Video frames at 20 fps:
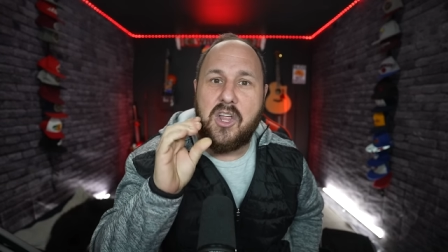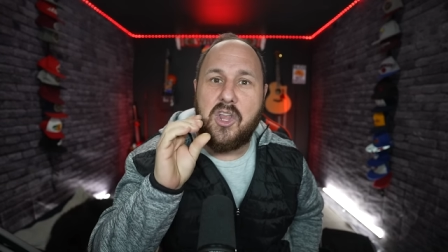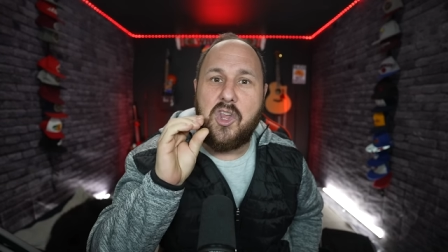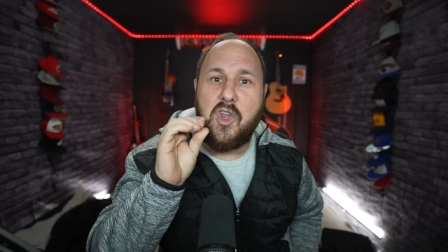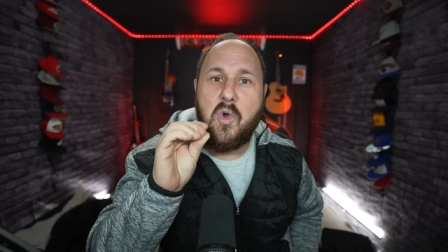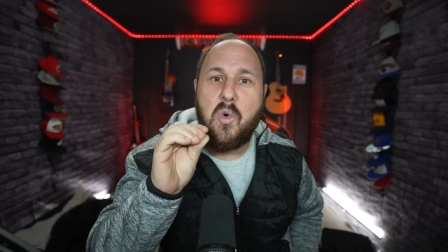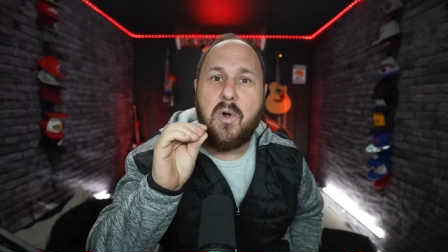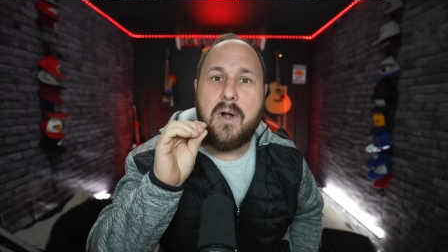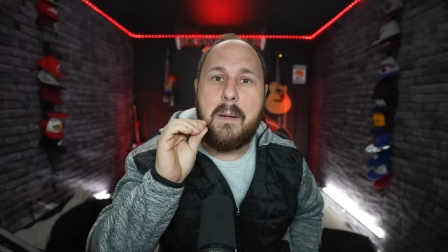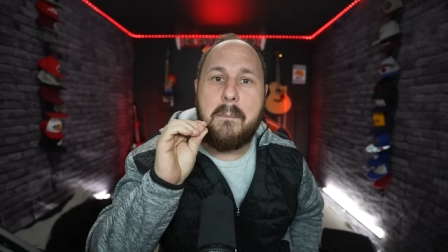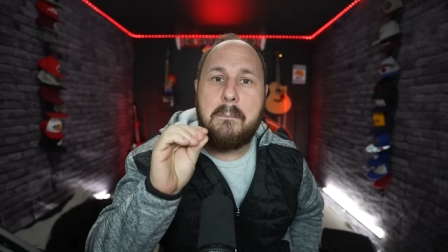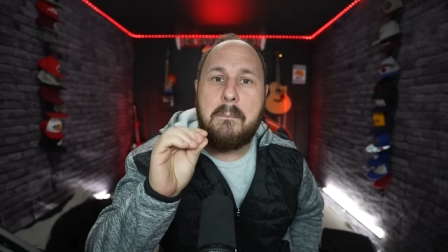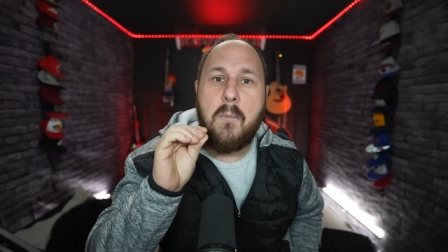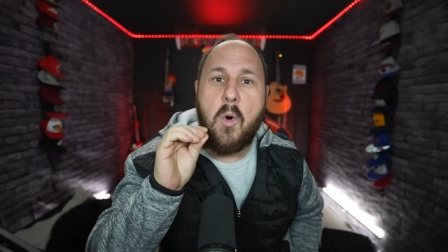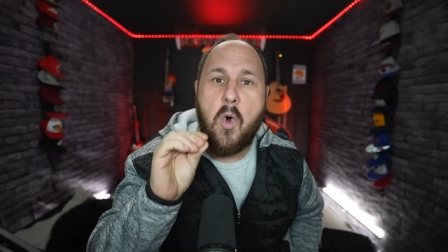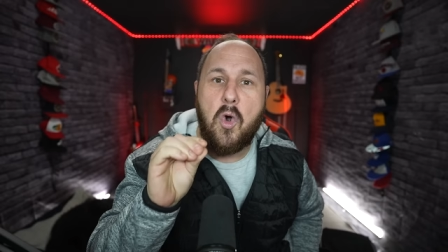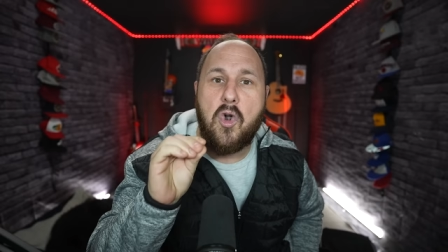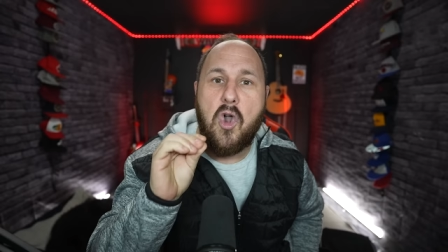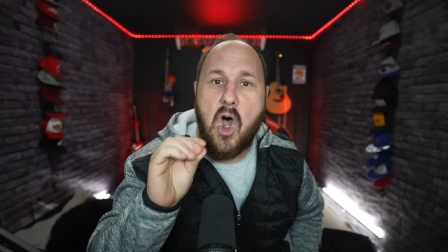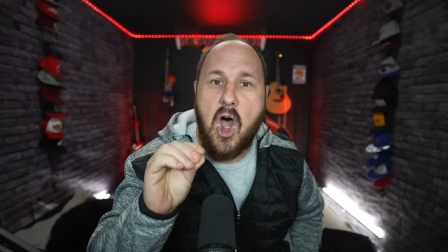You are a
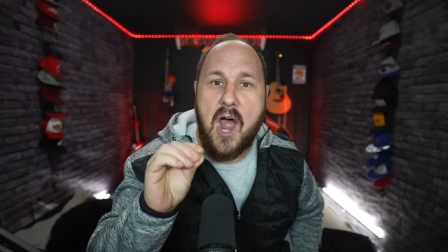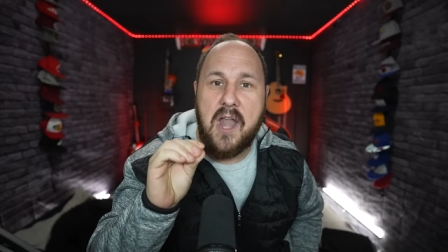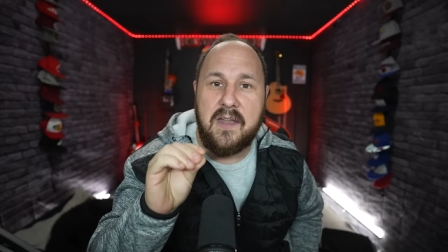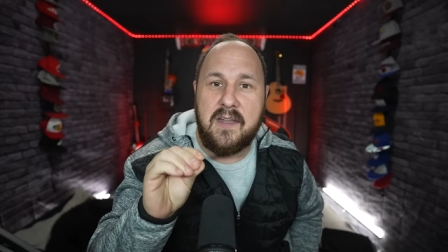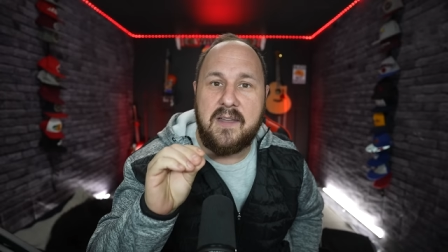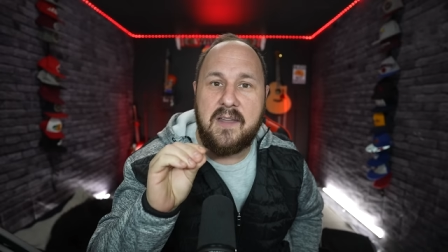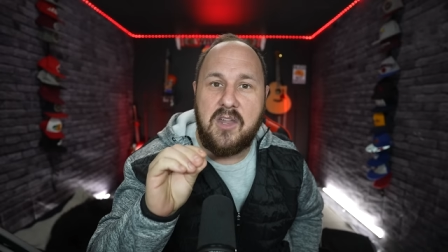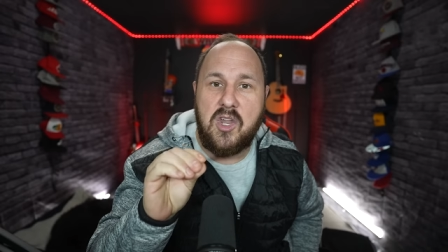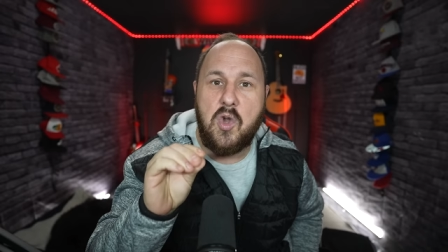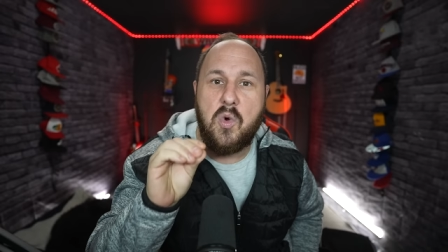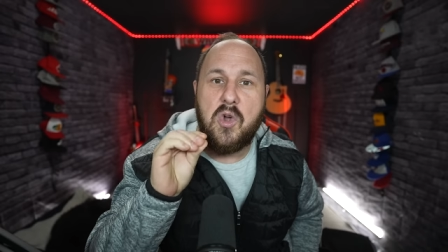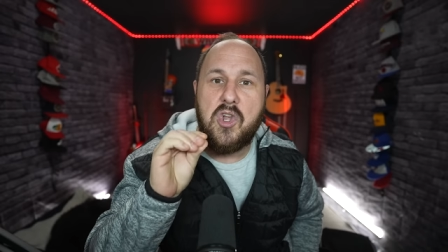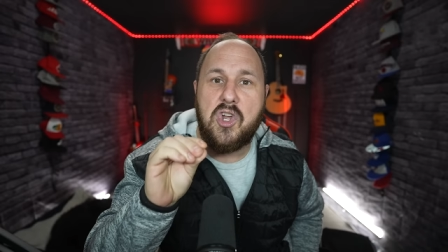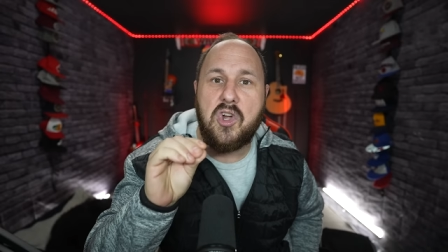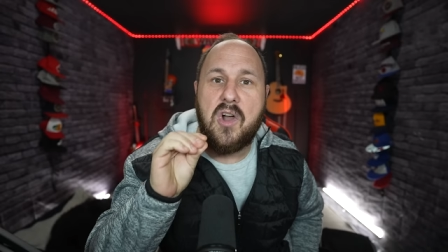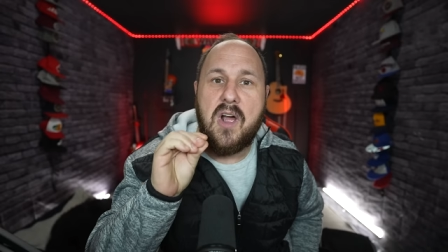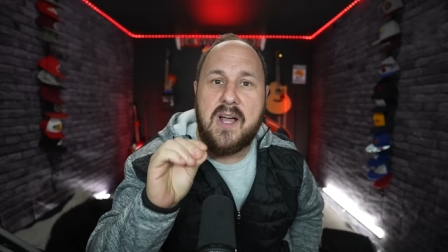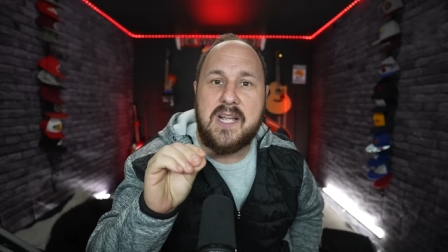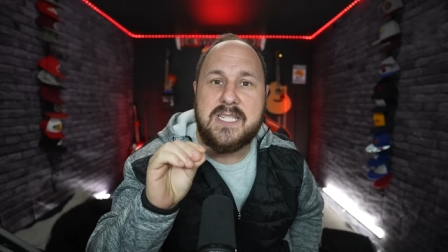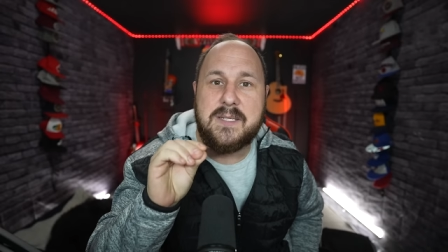moron. You and
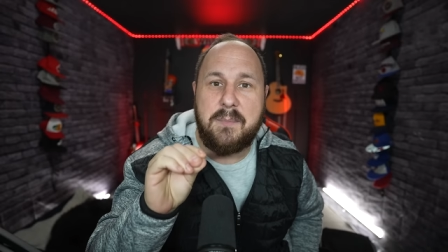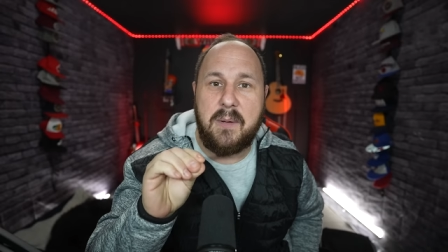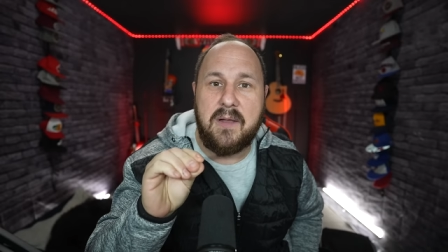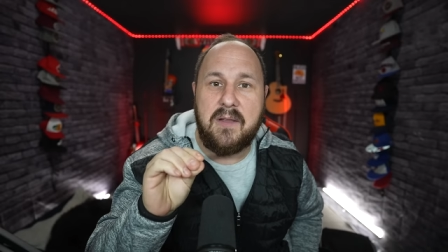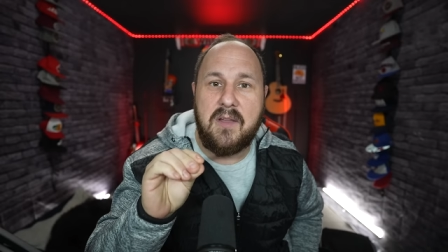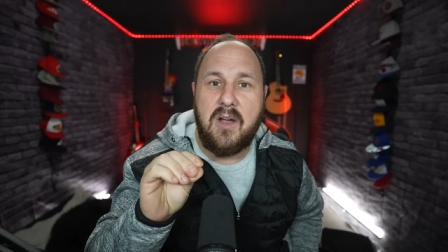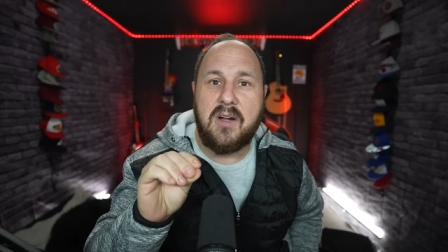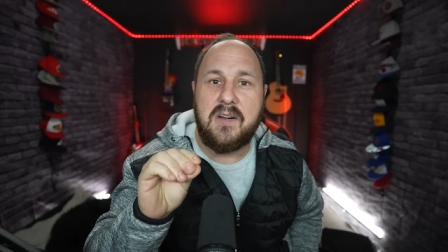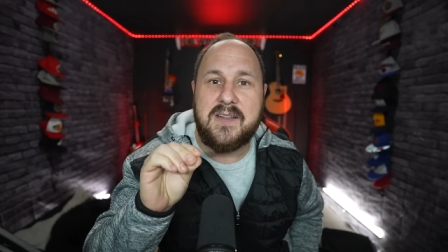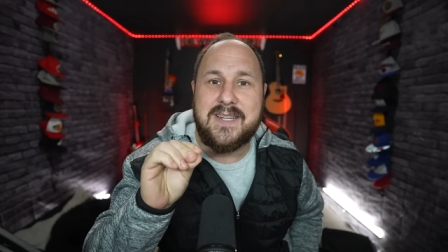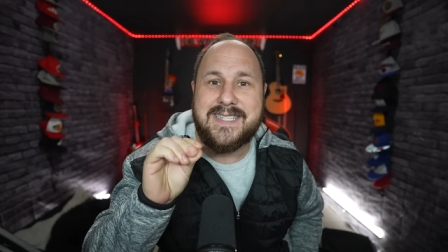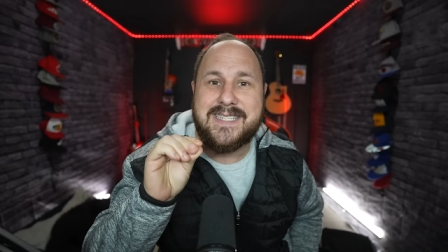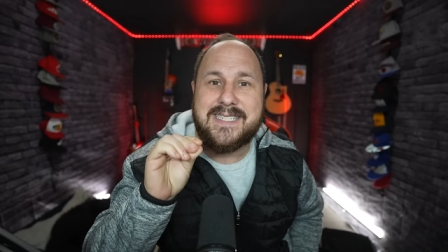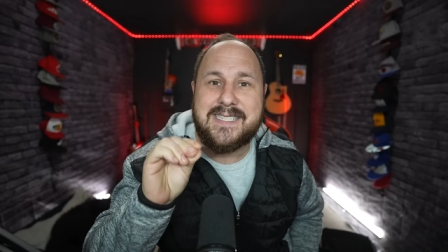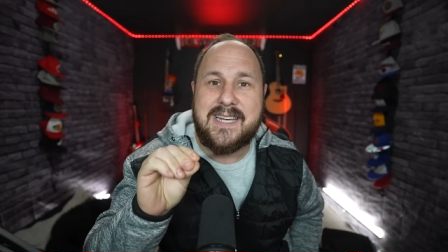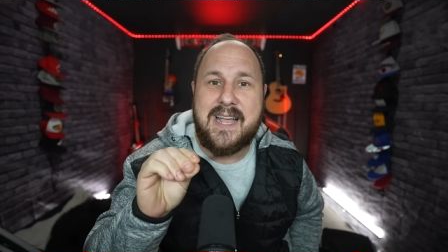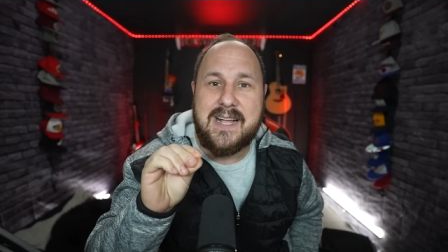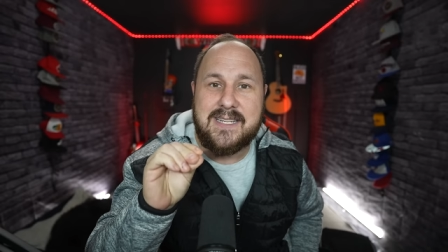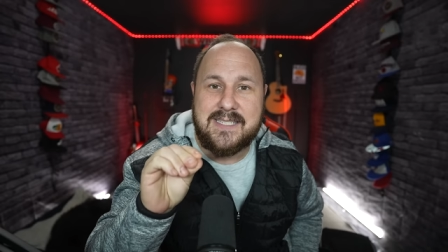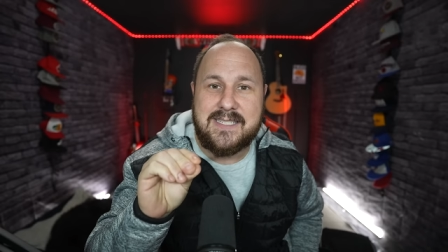your husband are
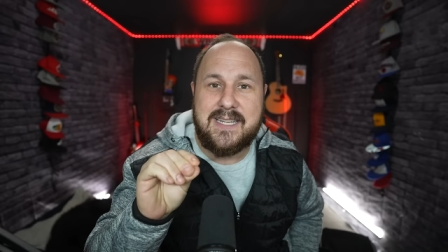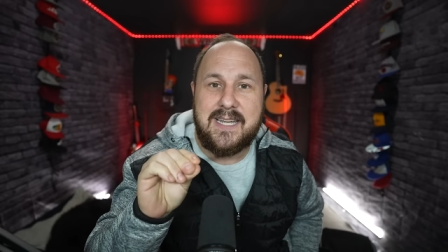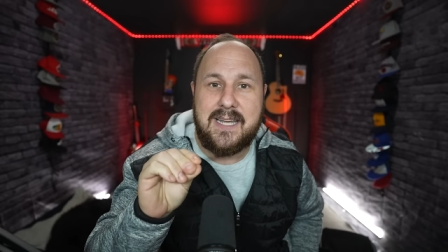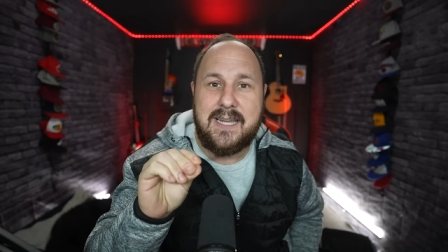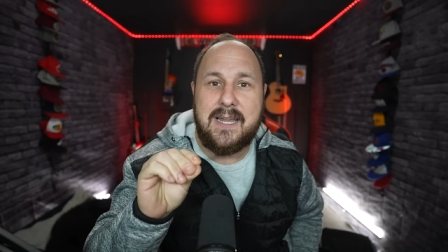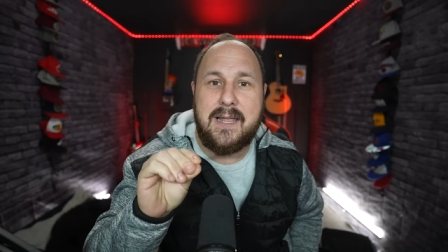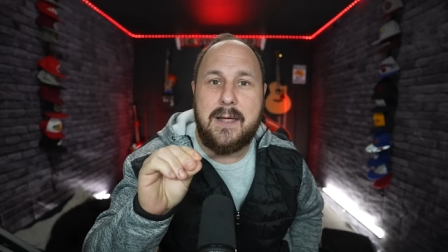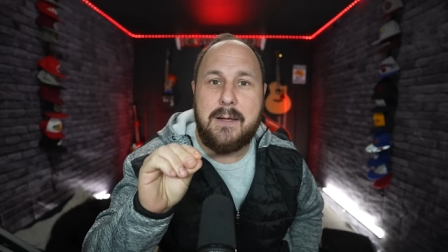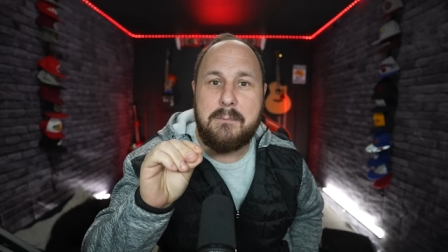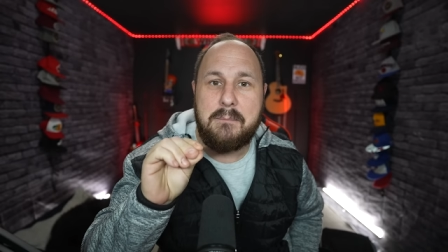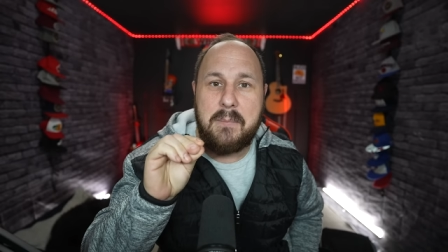disgusting